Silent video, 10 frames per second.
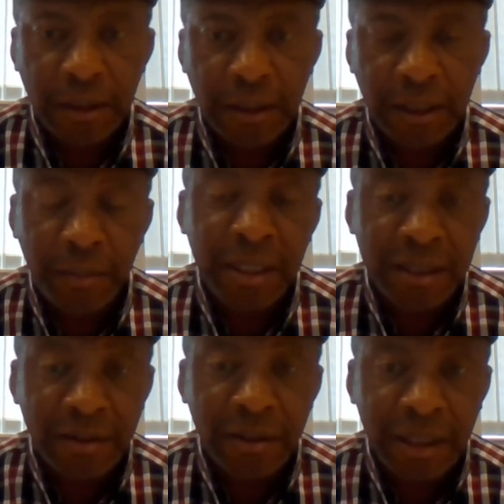it's
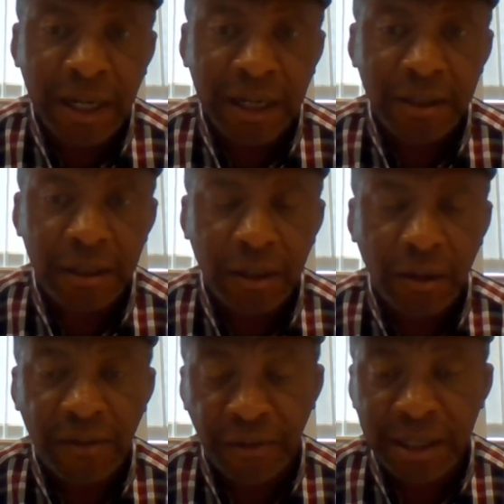been challenged
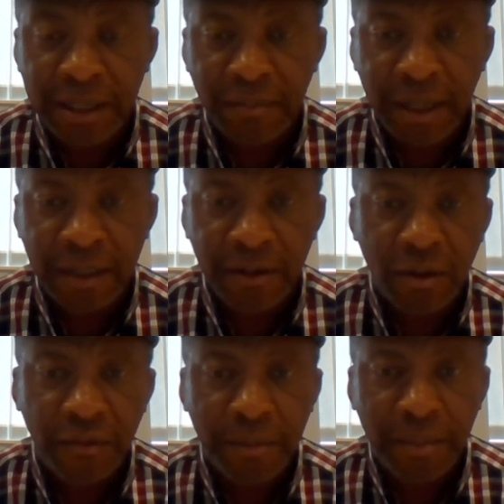or affected by the
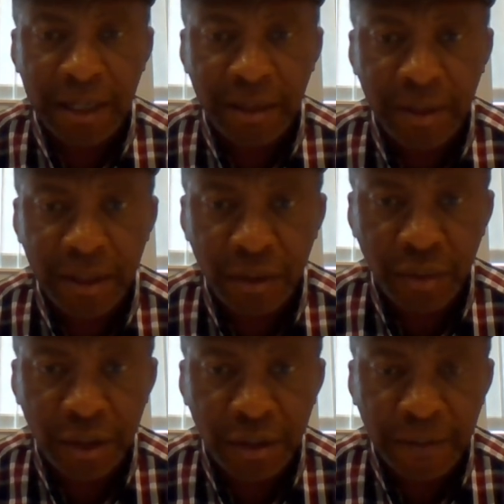COVID pandemic
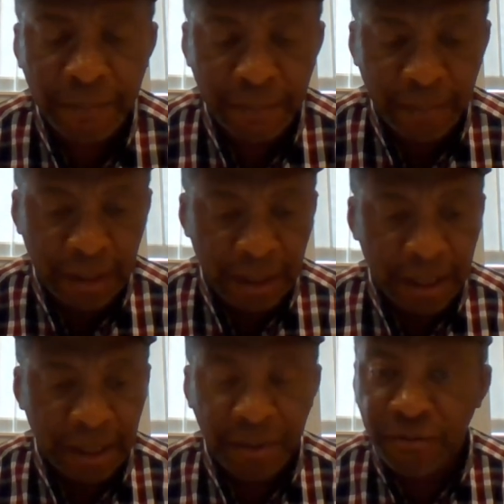situation.
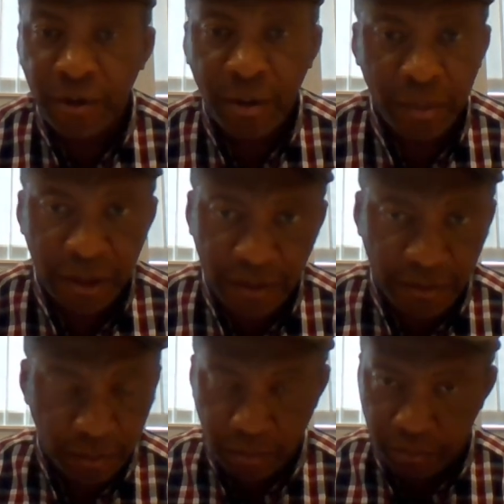The form is
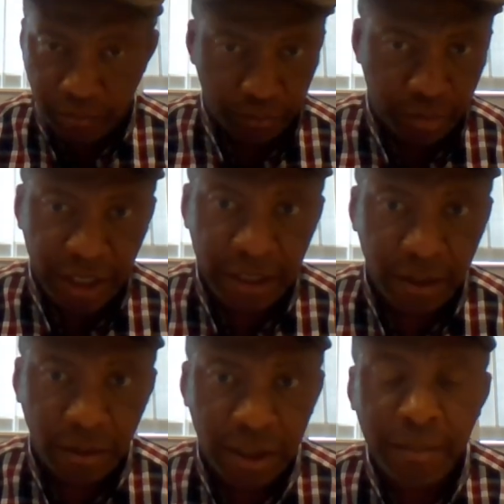pretty
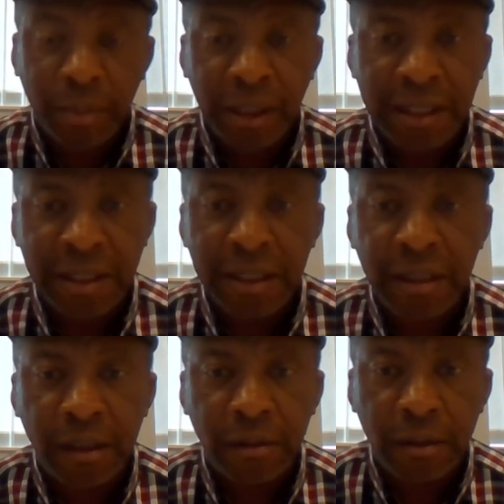simple and
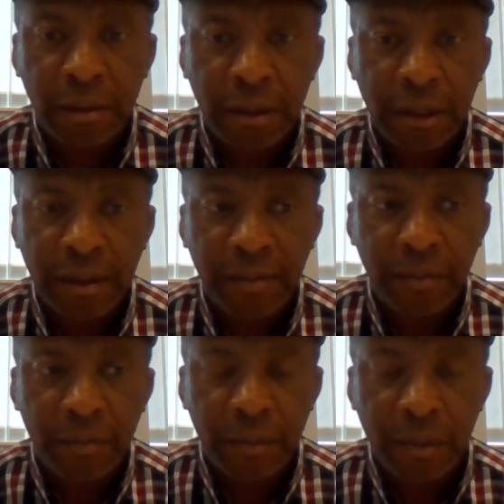detailed.
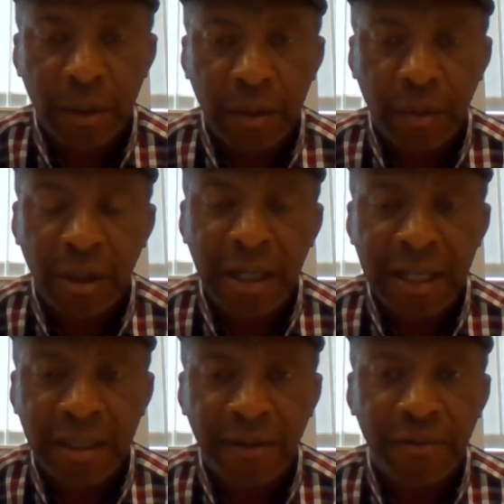We're not
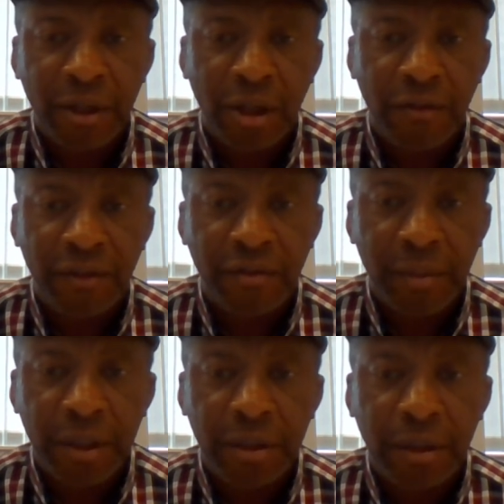asking for a lot of
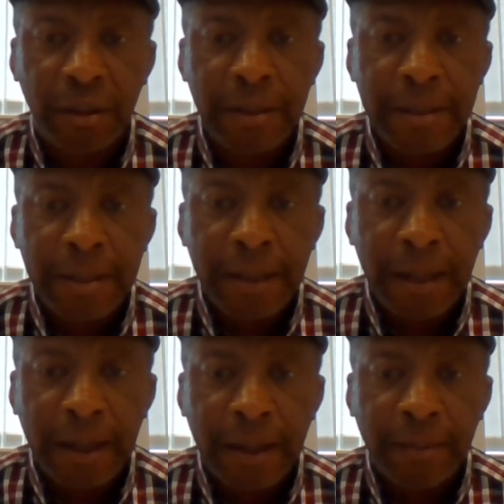information,
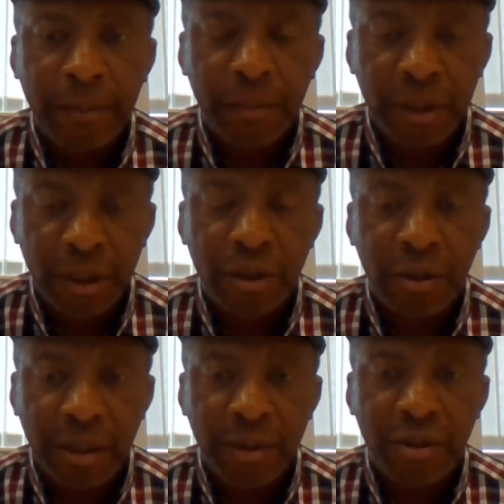but just to
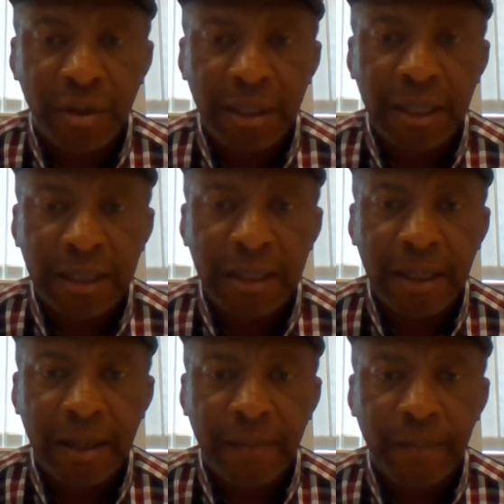demonstrate that
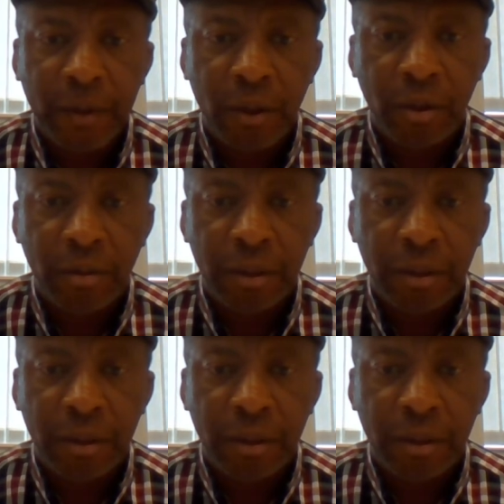your